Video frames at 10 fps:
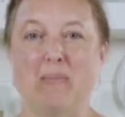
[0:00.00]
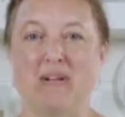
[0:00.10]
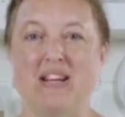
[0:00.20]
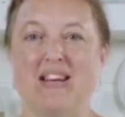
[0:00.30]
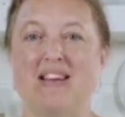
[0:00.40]

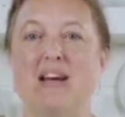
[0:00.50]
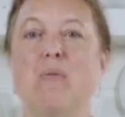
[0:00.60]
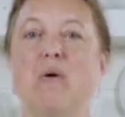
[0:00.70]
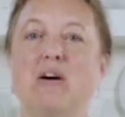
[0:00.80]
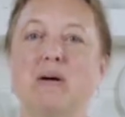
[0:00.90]
Company,
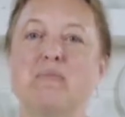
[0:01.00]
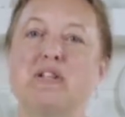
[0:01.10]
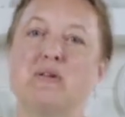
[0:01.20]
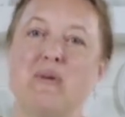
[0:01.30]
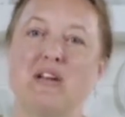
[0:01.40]
and welcome
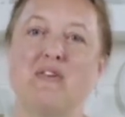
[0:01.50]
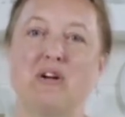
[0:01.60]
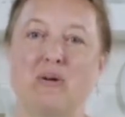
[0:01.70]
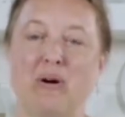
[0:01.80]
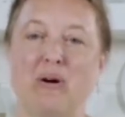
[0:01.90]
to the Bake for
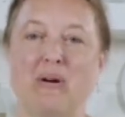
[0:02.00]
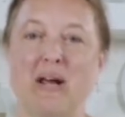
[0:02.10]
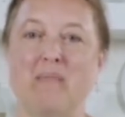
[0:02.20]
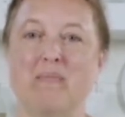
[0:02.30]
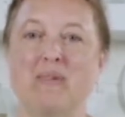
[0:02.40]
Good
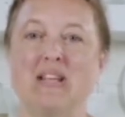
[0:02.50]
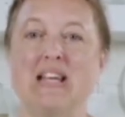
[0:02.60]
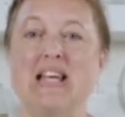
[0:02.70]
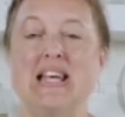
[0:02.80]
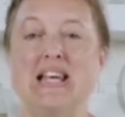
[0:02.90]
program.
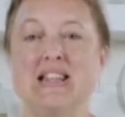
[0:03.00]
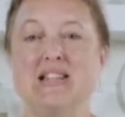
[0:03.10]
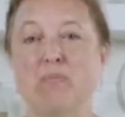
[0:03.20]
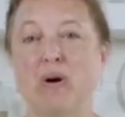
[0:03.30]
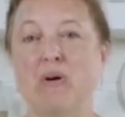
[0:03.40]
In
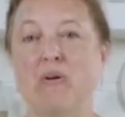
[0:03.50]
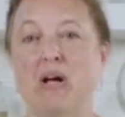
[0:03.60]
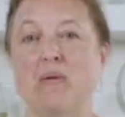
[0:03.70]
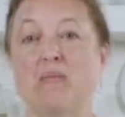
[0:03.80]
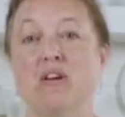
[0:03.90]
this
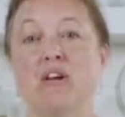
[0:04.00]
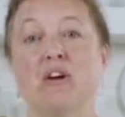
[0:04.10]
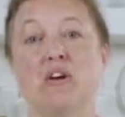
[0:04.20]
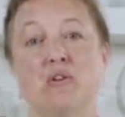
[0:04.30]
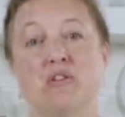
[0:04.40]
program,
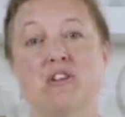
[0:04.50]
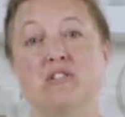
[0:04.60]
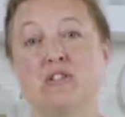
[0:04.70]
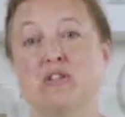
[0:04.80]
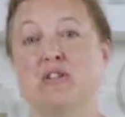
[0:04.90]
you're going
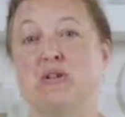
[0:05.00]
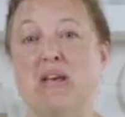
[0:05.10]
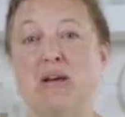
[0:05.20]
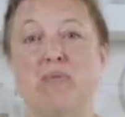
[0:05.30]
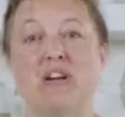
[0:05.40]
to learn to
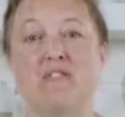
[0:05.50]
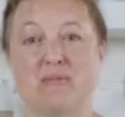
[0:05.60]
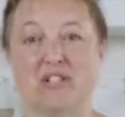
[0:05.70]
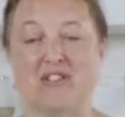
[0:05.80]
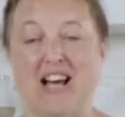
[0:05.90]
make bread
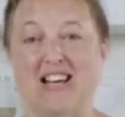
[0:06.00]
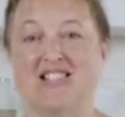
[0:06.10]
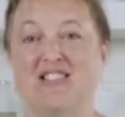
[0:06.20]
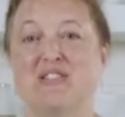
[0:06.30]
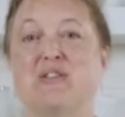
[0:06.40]
from
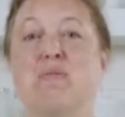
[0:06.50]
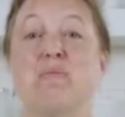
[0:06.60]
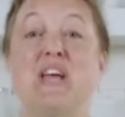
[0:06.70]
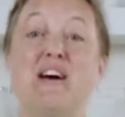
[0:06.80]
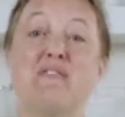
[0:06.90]
scratch.
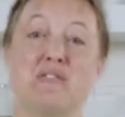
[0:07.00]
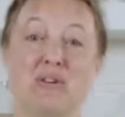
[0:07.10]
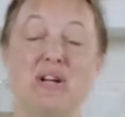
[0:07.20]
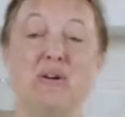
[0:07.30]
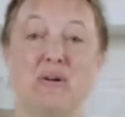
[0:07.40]
We have
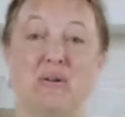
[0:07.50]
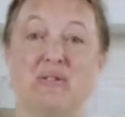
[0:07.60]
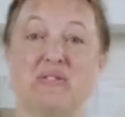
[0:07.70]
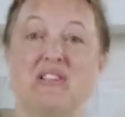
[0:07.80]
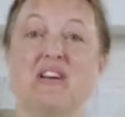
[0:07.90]
3
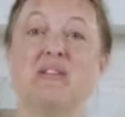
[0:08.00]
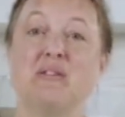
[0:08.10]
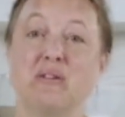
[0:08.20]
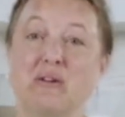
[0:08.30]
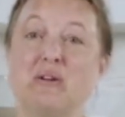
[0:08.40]
goals:
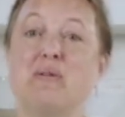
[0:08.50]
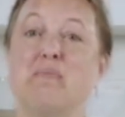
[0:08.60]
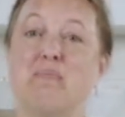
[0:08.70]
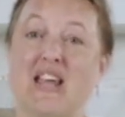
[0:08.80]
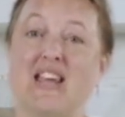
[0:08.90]

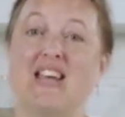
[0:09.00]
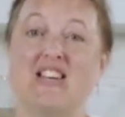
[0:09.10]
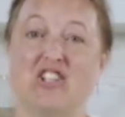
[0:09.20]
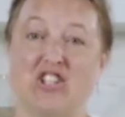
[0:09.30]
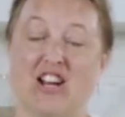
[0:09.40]
learn, bake,
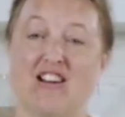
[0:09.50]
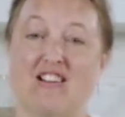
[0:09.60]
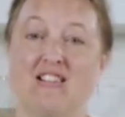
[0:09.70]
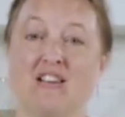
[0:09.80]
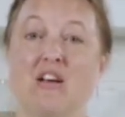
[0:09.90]
and
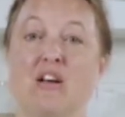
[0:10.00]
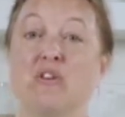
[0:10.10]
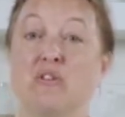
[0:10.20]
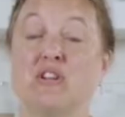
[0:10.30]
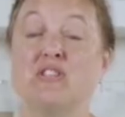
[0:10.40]
share.
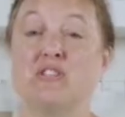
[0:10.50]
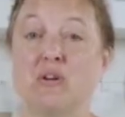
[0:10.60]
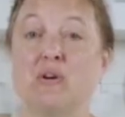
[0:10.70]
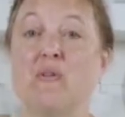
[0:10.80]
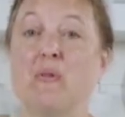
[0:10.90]
You're going to
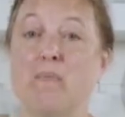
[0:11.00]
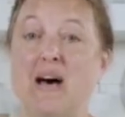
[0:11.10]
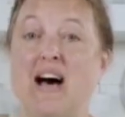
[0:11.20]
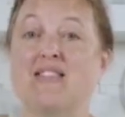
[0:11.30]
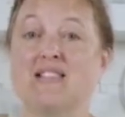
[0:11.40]
learn the
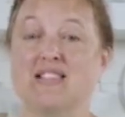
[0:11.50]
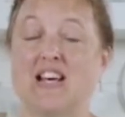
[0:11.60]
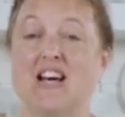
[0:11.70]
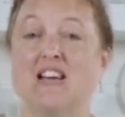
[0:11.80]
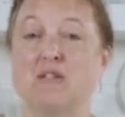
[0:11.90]
math and
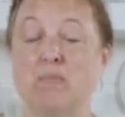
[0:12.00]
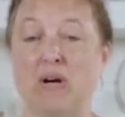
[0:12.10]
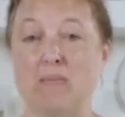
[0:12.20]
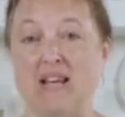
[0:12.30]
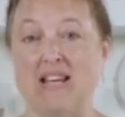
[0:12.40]
science of
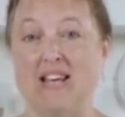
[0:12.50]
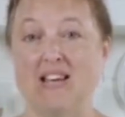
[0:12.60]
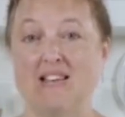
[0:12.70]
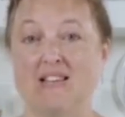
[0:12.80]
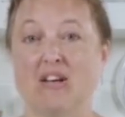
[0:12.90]
bread
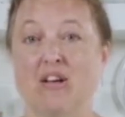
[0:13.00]
making.